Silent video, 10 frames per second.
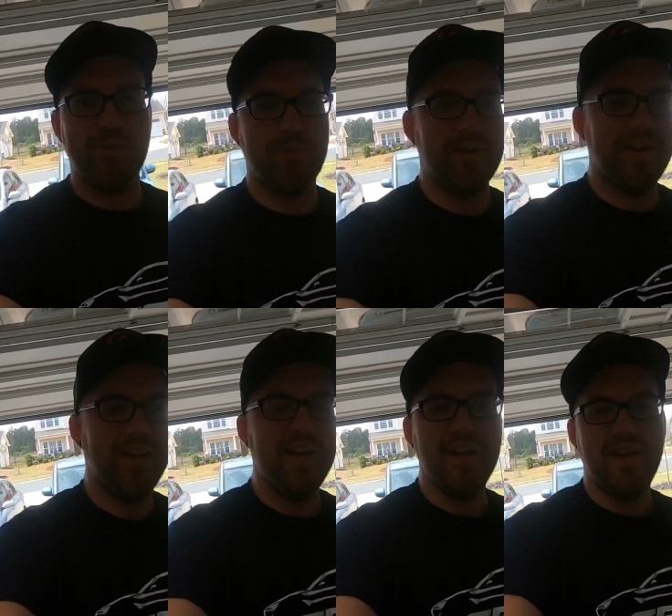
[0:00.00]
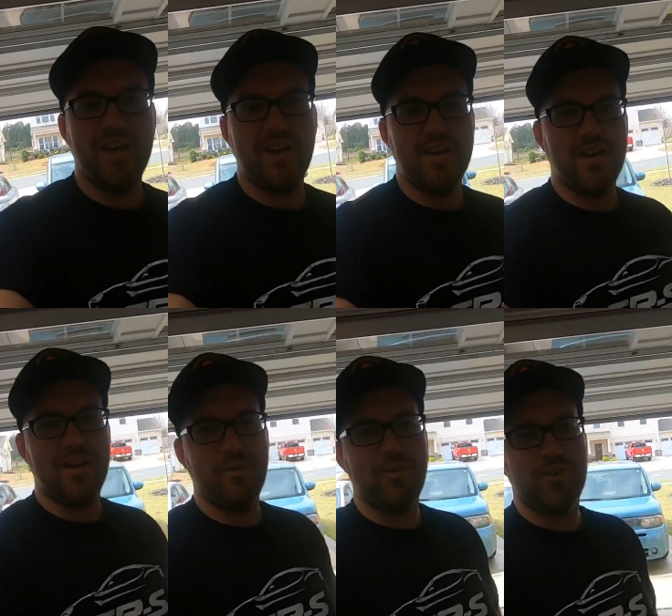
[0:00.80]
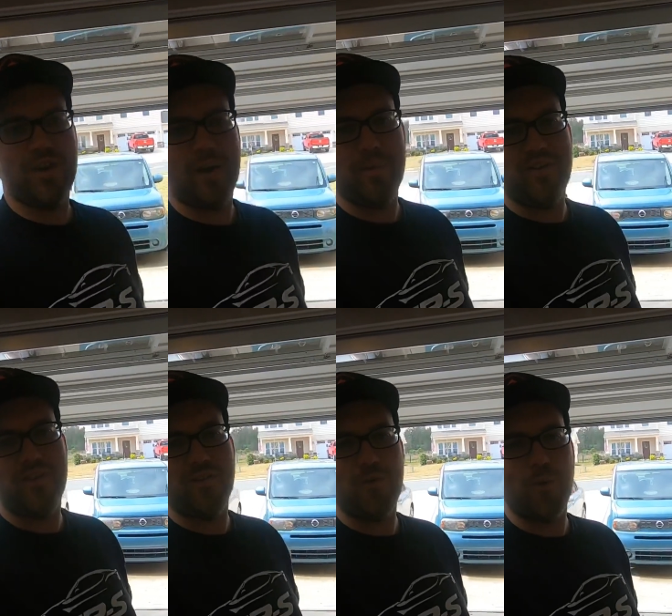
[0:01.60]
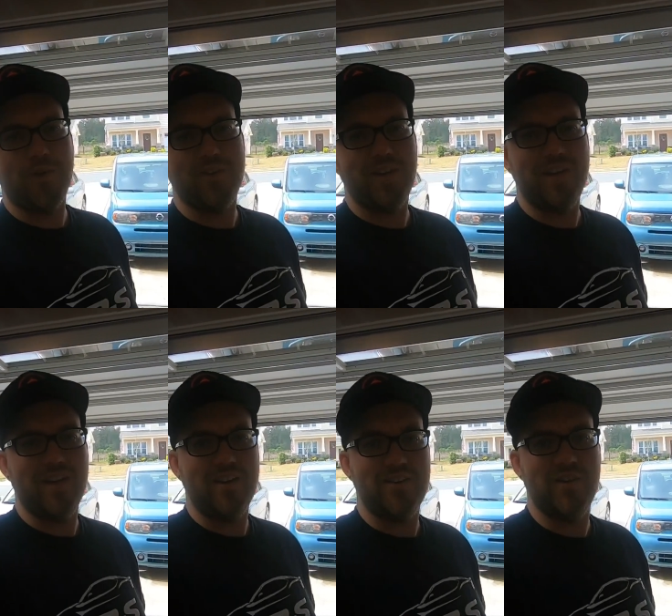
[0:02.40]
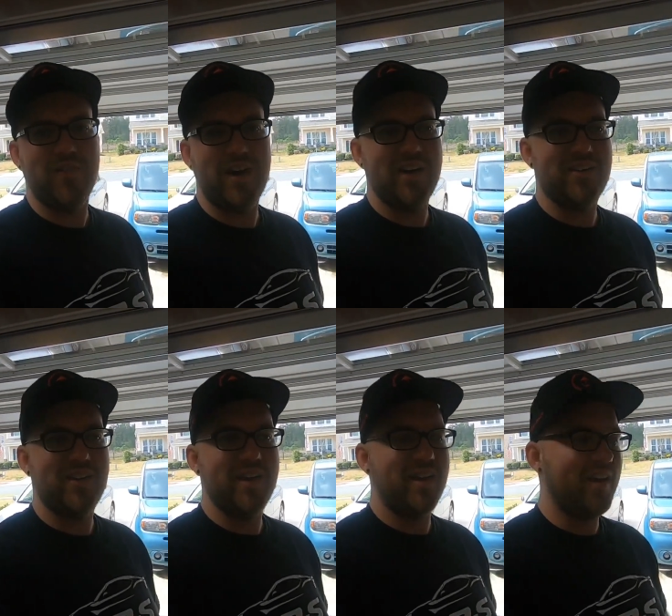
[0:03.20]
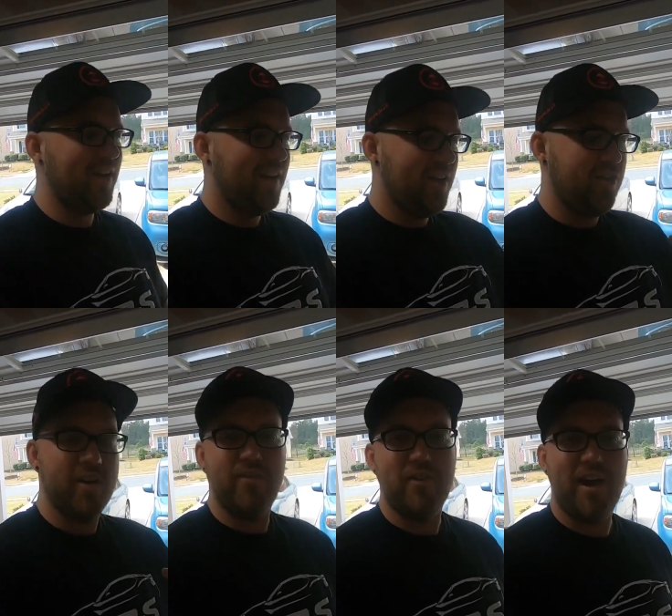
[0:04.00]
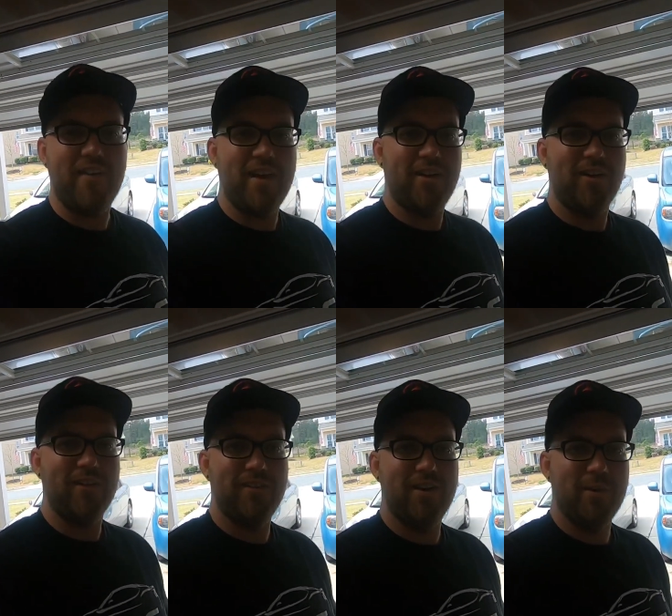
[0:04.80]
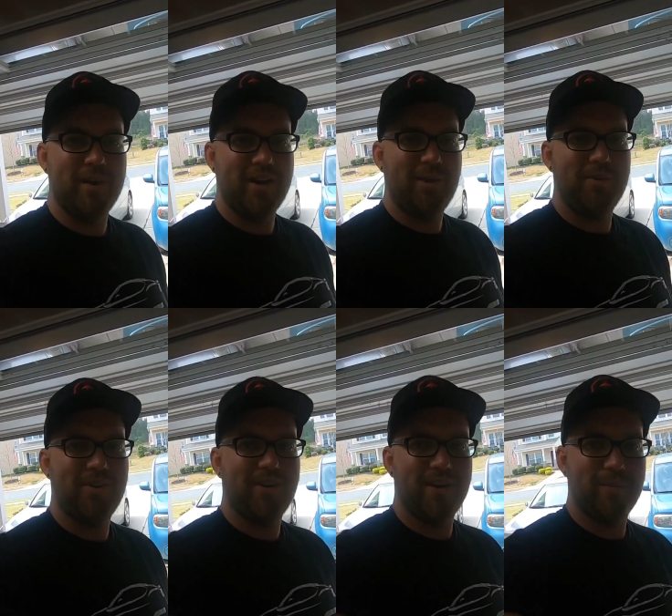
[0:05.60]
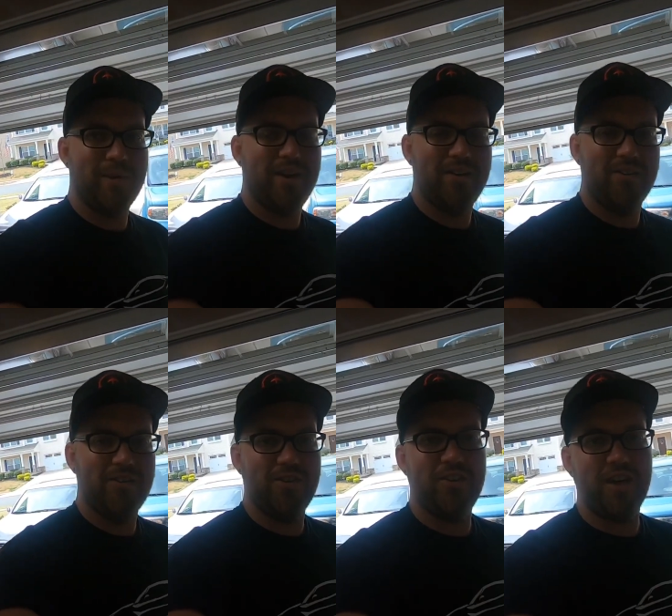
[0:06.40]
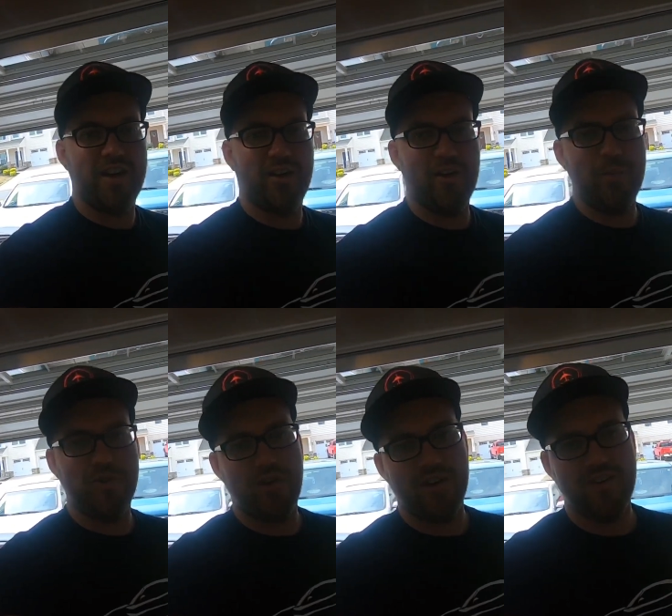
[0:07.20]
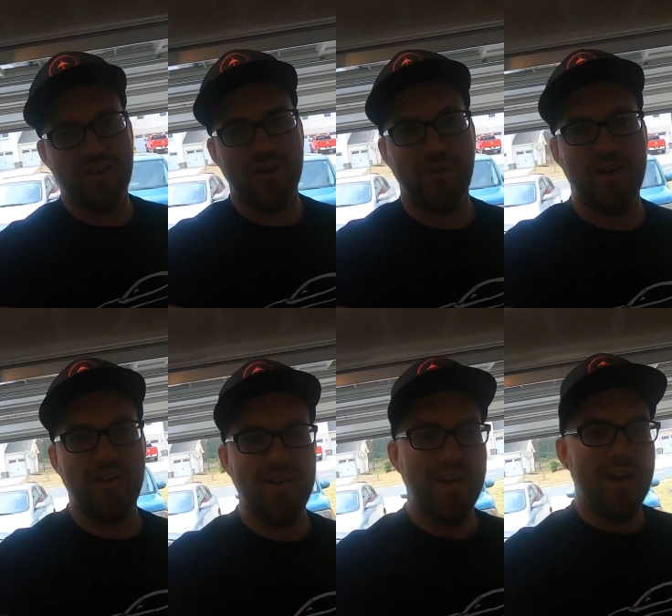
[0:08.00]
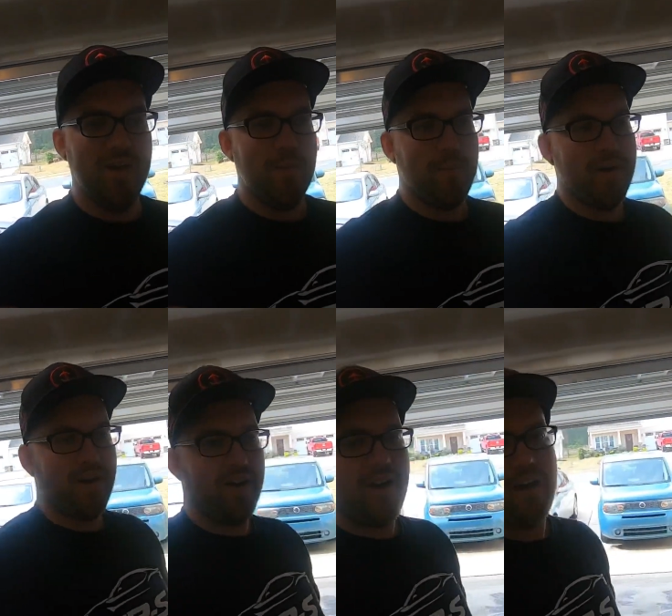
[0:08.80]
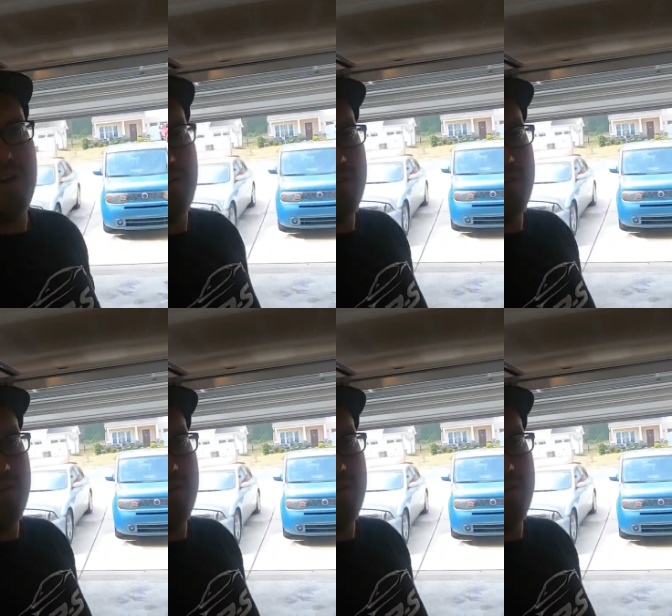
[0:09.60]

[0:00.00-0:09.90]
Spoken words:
with me, and we've just kind of been self-quarantining, self-isolating, trying to flatten that curve that everybody keeps talking about and just staying at home and trying to stay well. But I know